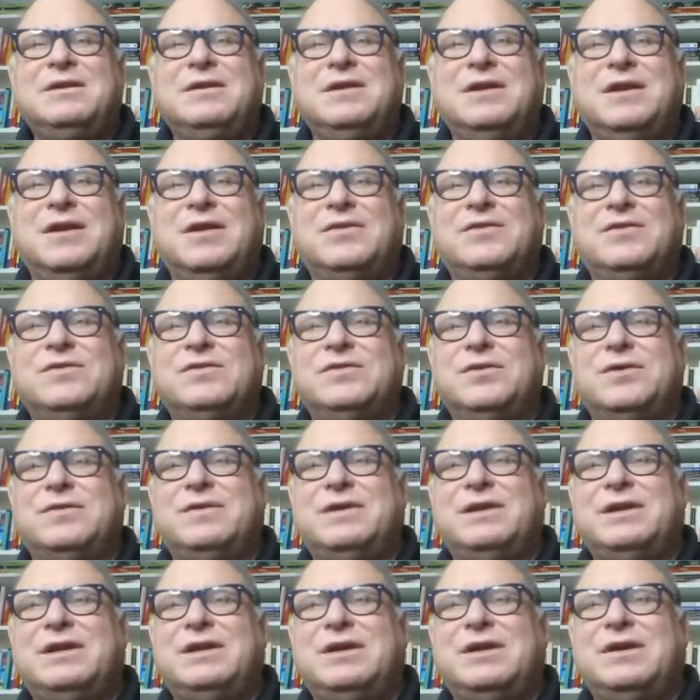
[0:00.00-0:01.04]
isn't
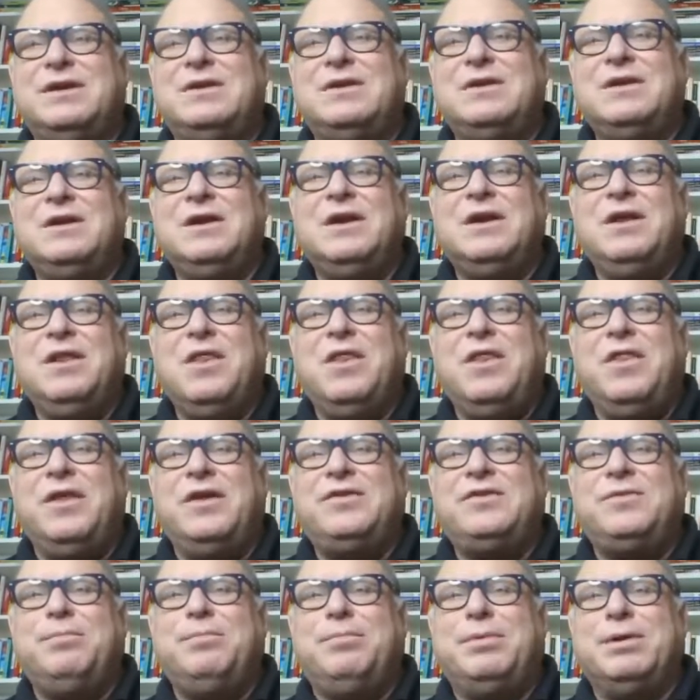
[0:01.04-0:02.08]
over here.
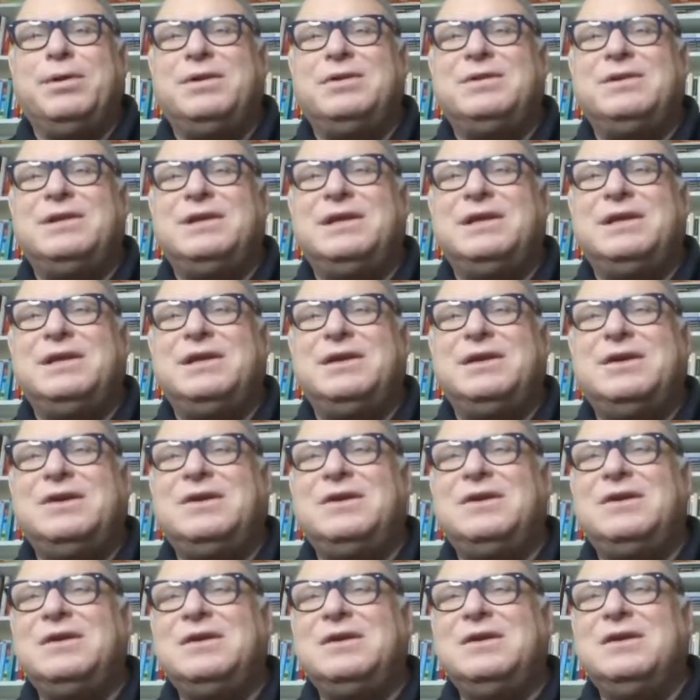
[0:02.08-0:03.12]
this building
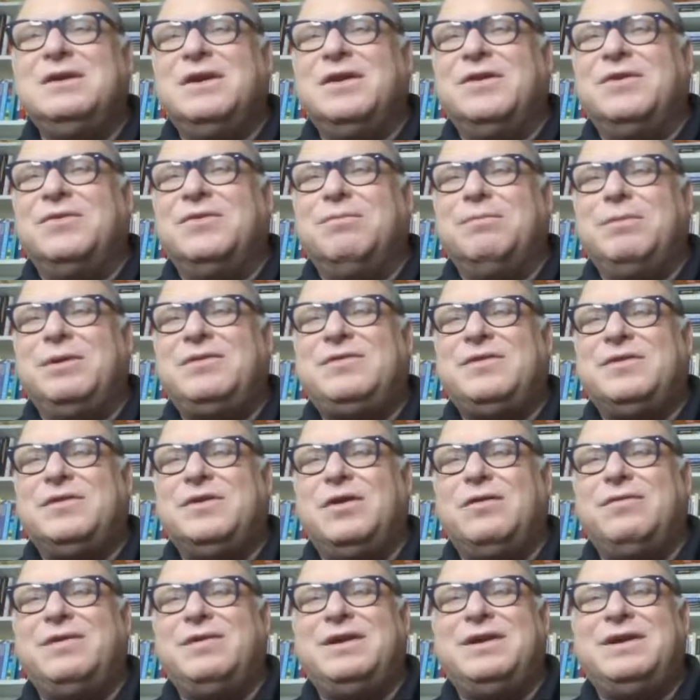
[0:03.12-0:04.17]
here is missing
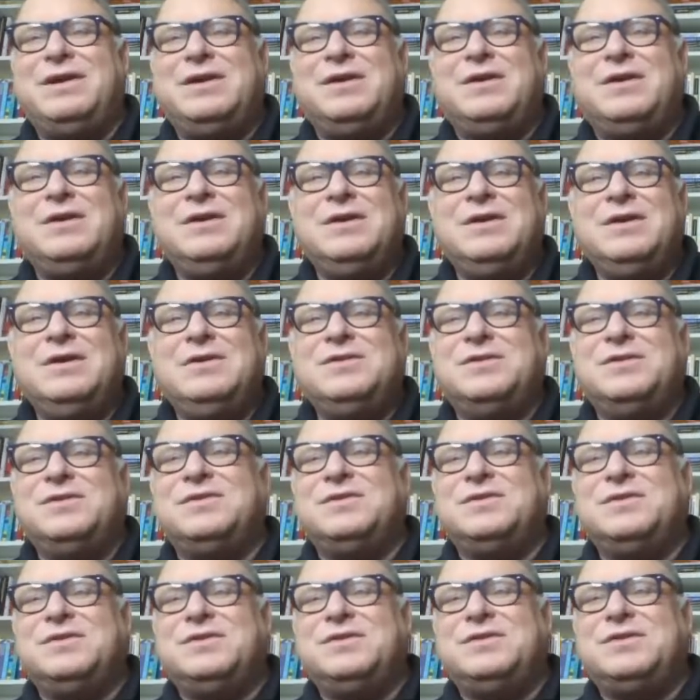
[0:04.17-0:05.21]
over here.
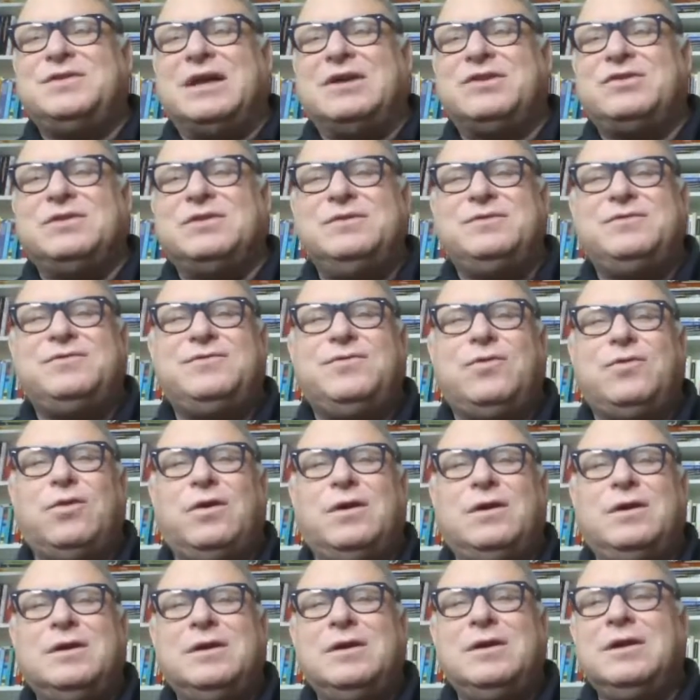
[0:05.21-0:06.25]
There's actually
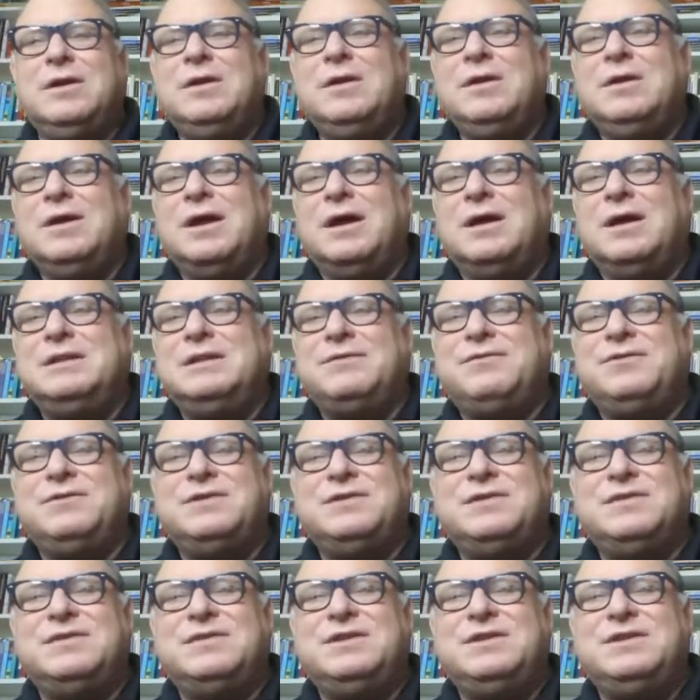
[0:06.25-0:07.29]
four
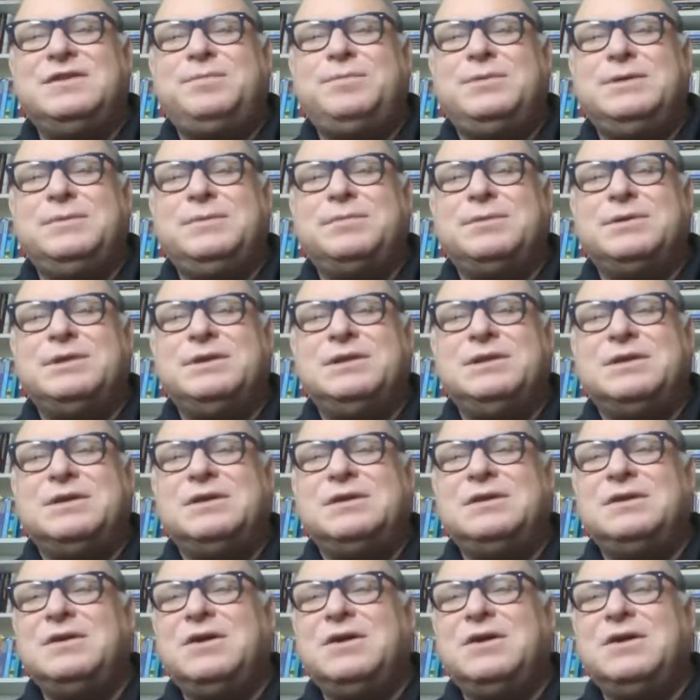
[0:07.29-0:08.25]
differences. These people here